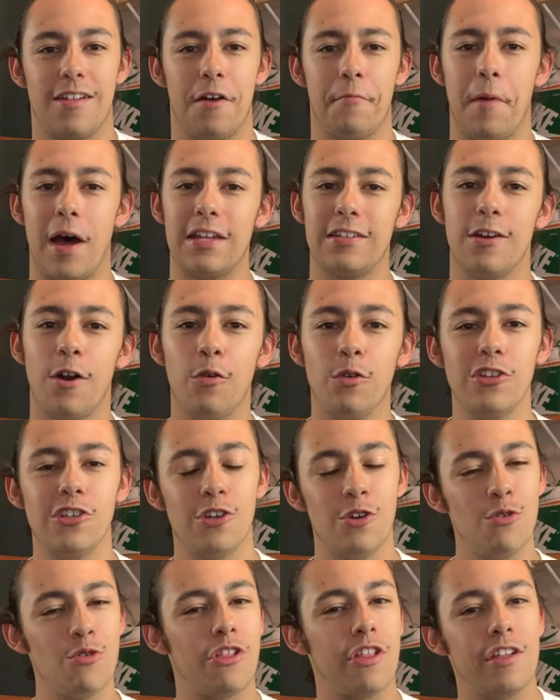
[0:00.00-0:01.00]
I don't
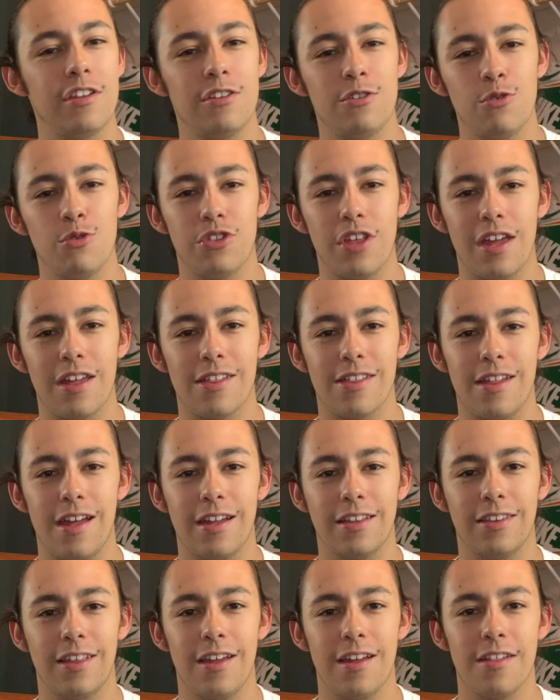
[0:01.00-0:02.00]
usually do things
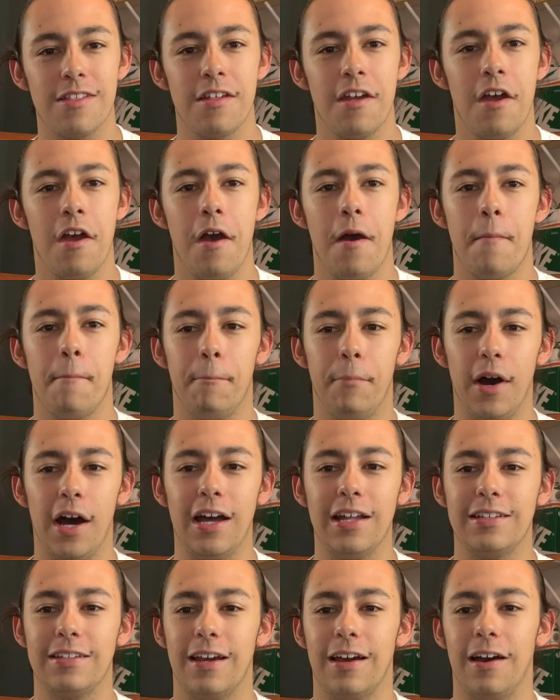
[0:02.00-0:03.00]
like this,
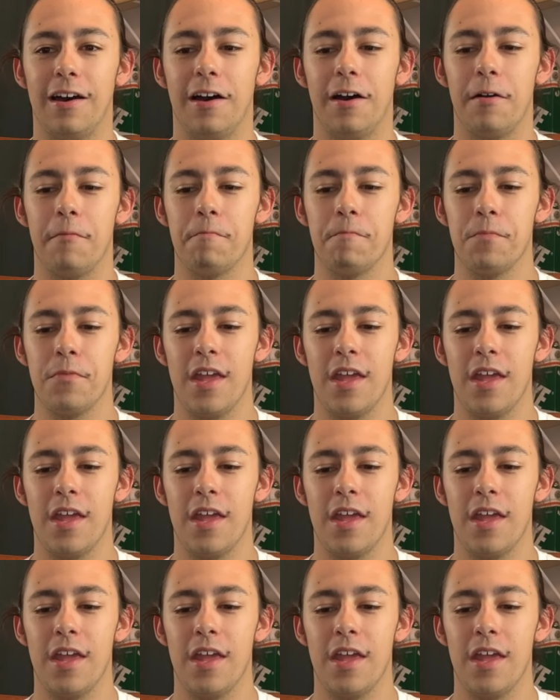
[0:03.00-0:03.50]
but I'm